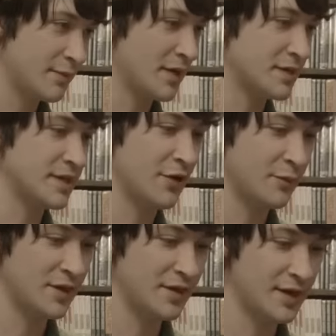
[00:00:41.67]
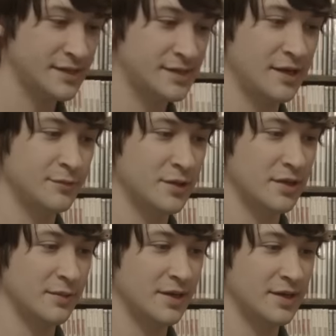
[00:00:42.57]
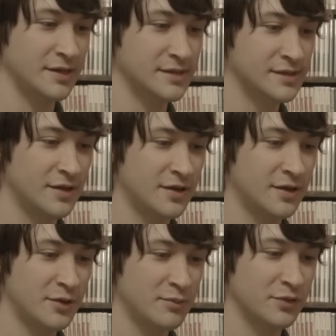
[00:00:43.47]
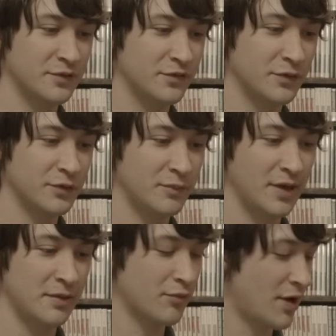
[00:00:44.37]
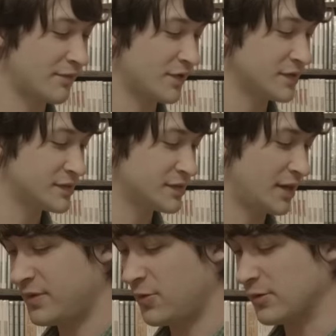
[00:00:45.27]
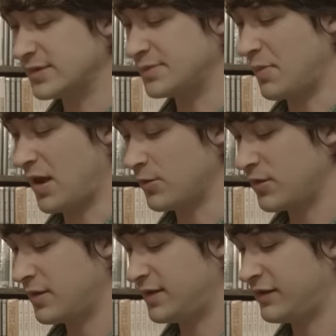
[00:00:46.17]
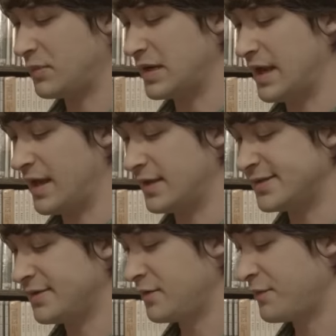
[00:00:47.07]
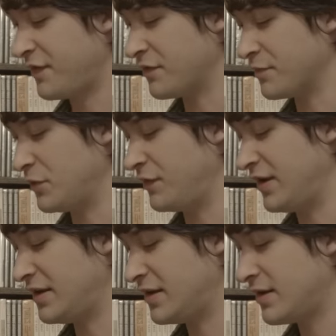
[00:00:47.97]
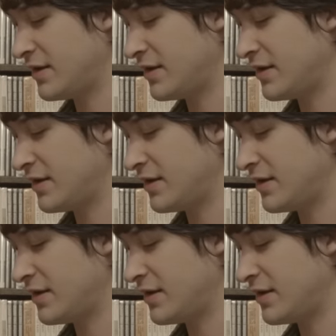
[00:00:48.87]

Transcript: Monty Hellman, I stayed with him in his beautiful bed and breakfast. The Horse's Mouth, this is my dad's favorite movie.